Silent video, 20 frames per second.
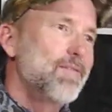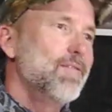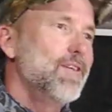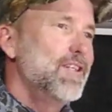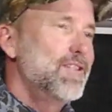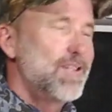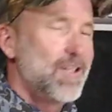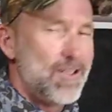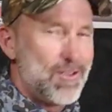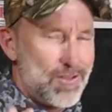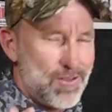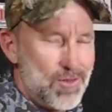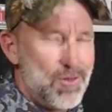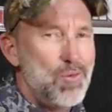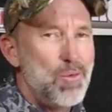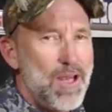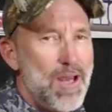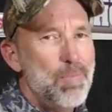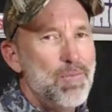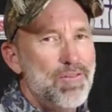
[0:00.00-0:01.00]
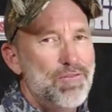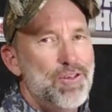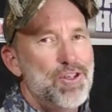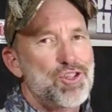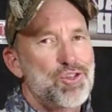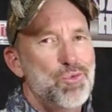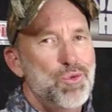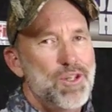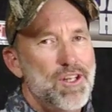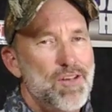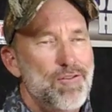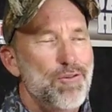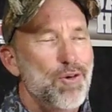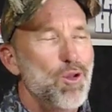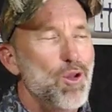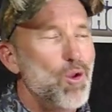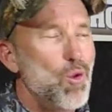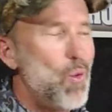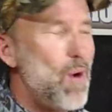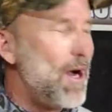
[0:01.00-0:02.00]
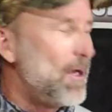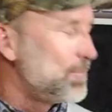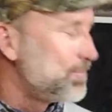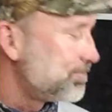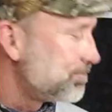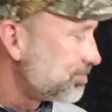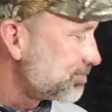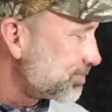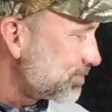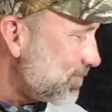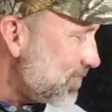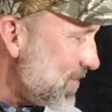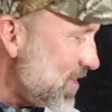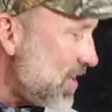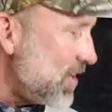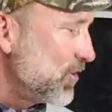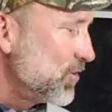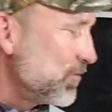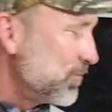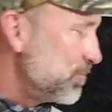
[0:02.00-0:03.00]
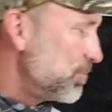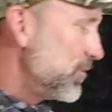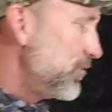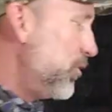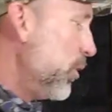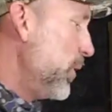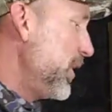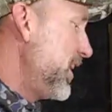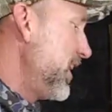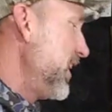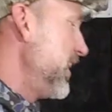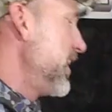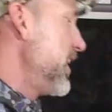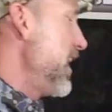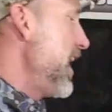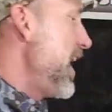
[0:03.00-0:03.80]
it's it's new. We haven't been fishing with it for a little while. So before we get into